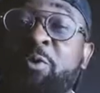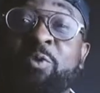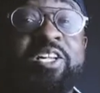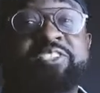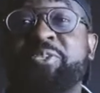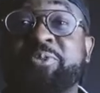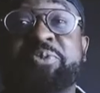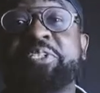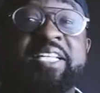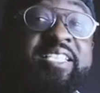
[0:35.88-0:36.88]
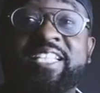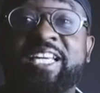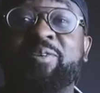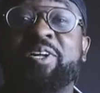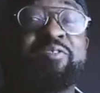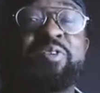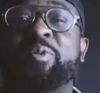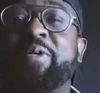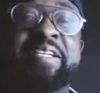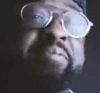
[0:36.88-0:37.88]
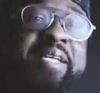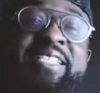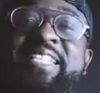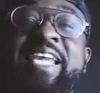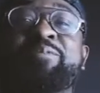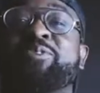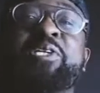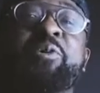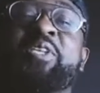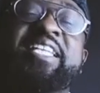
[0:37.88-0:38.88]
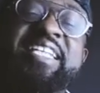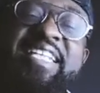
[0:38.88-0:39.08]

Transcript: And while she was working there, one of her workmates came to her with an